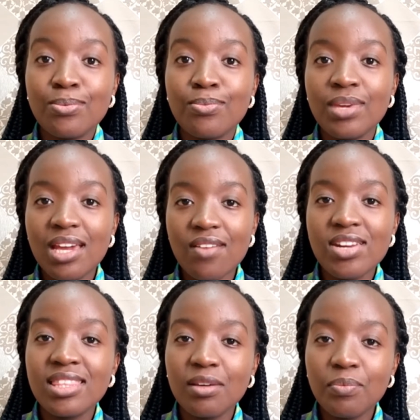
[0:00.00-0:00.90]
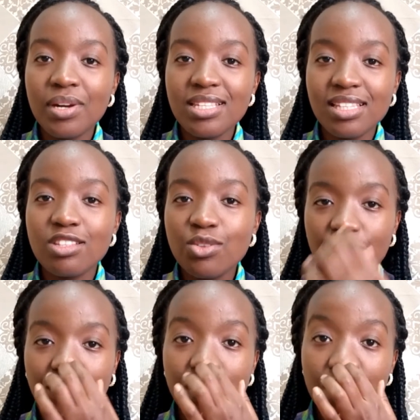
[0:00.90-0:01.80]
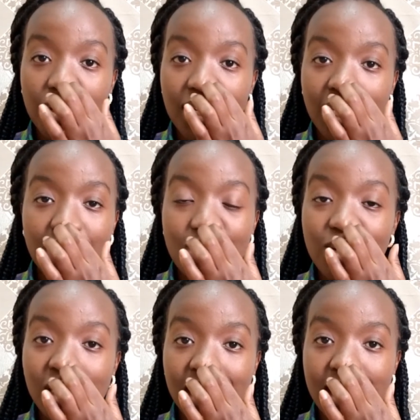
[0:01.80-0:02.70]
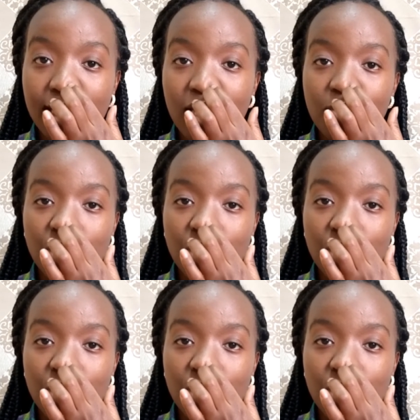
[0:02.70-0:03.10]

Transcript: we are in the presence of God at all times,